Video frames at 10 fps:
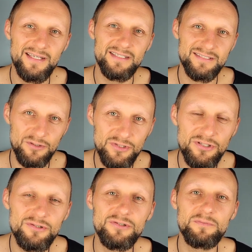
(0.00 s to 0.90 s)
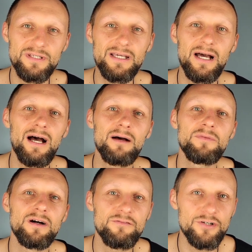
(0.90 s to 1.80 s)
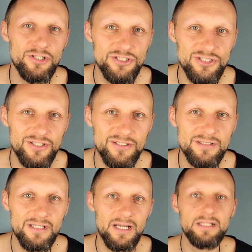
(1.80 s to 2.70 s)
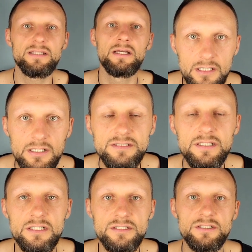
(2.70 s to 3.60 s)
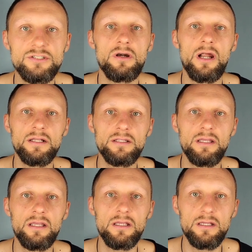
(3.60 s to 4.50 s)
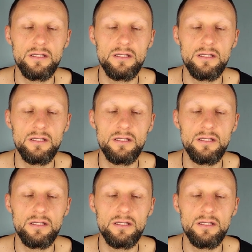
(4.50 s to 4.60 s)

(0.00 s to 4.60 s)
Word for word: So you become version that starts attracting